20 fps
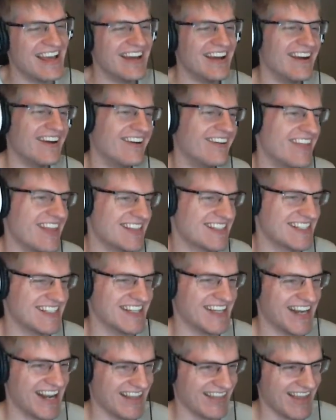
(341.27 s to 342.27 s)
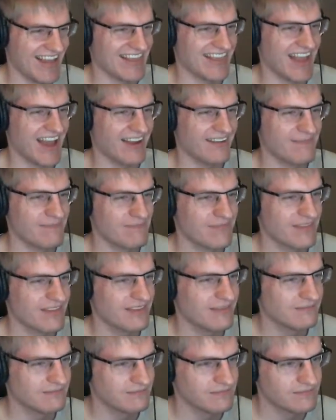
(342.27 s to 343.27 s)
Oh, that's good. I like that.
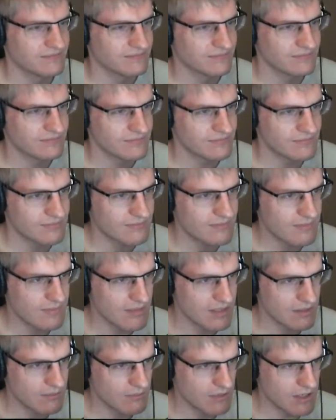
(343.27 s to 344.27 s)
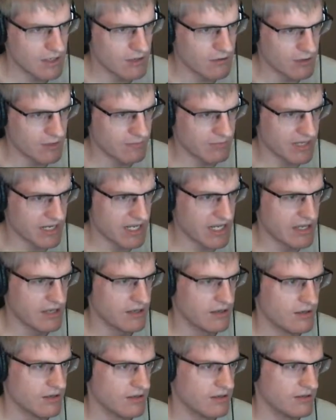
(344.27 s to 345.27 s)
Where are you going, buddy?
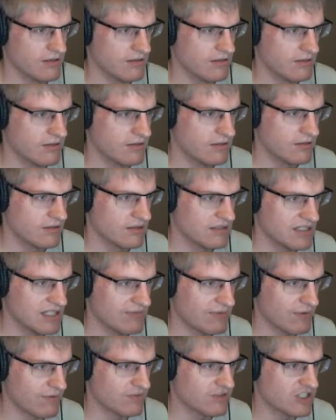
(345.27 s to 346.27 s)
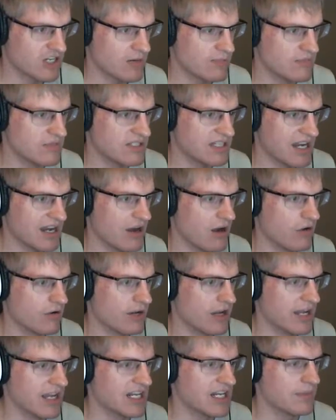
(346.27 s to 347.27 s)
See, if I jump down,
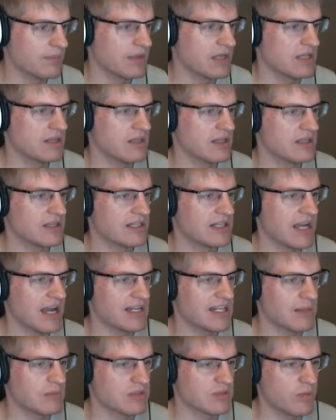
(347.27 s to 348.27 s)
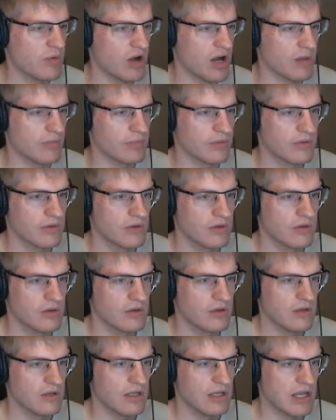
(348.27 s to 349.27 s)
I end up in the goddamn swamp.
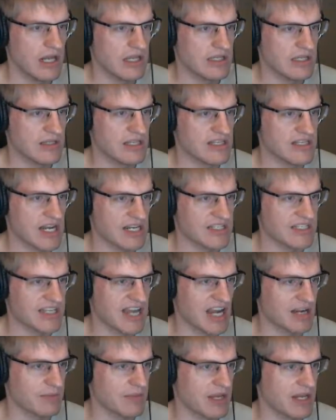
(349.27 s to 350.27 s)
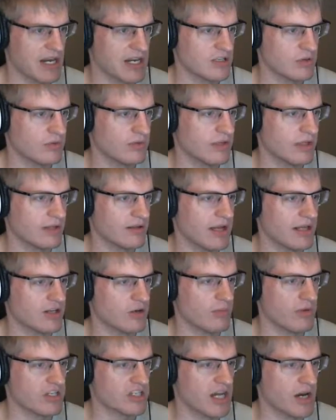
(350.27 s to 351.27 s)
And then these guys attack me, and I don't I
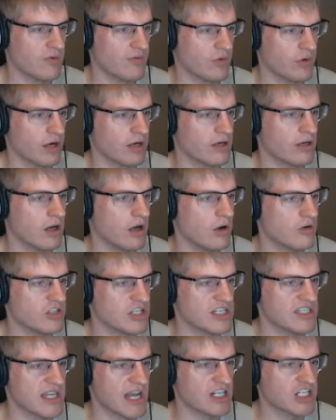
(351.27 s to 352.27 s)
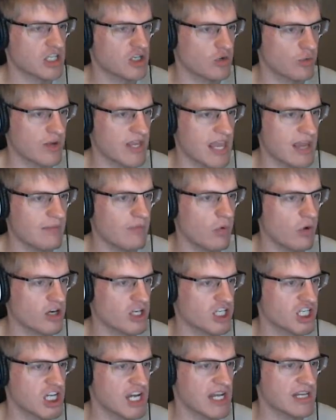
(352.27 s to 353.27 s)
don't much care for it. Oh, geez, they actually create more
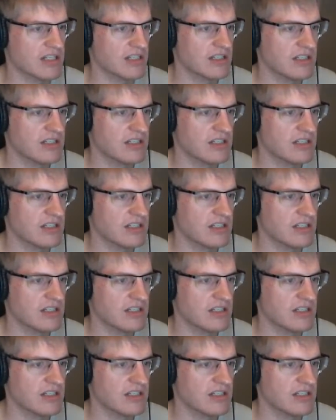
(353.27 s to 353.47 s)
shit.